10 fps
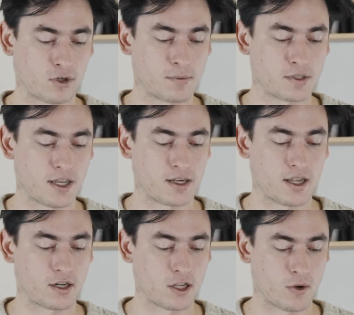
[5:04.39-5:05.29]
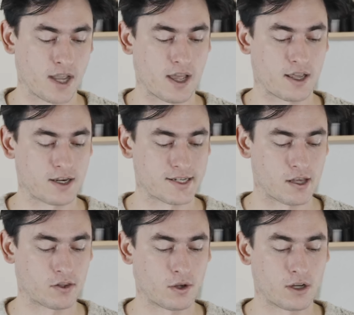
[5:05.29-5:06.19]
update and go ahead and
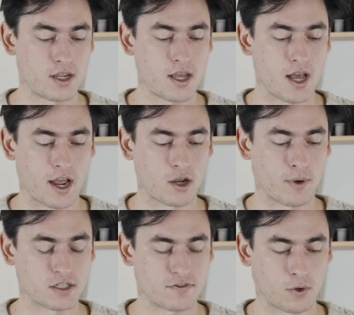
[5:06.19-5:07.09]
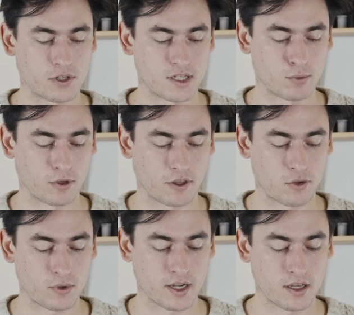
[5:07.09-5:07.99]
download iOS
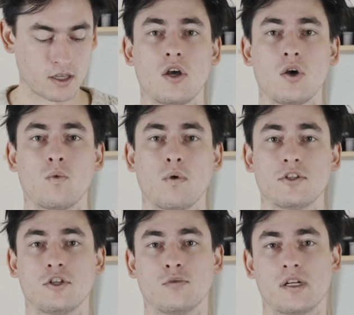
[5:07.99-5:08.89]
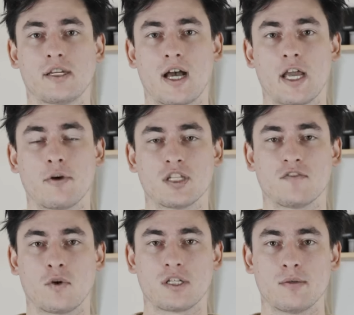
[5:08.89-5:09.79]
14.3. Once you're running
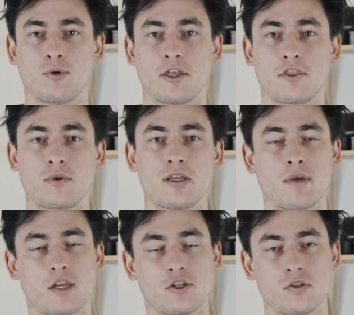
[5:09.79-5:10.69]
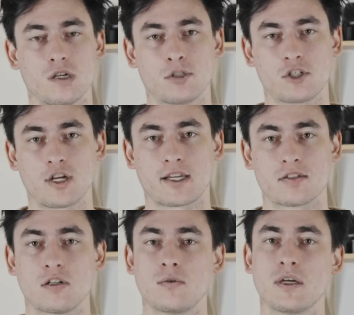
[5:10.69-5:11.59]
iOS 14.3, make sure you double check
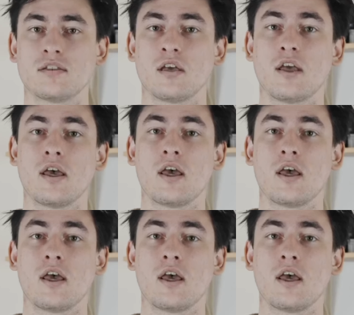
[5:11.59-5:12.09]
as always.